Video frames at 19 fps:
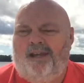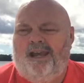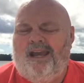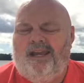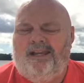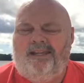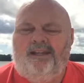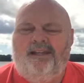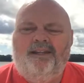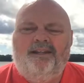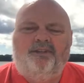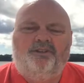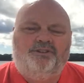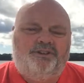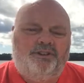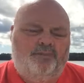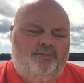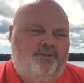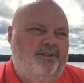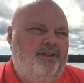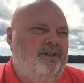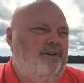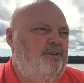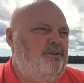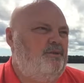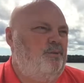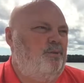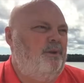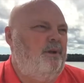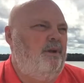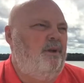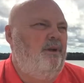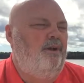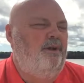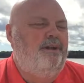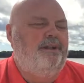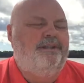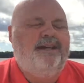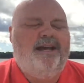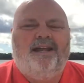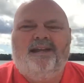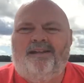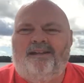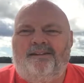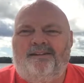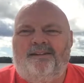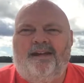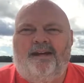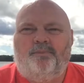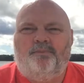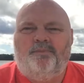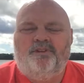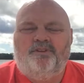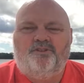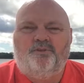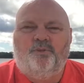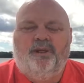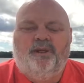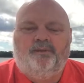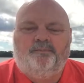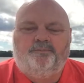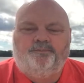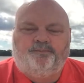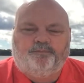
and leadership skills, and we're going to look at that in depth this week.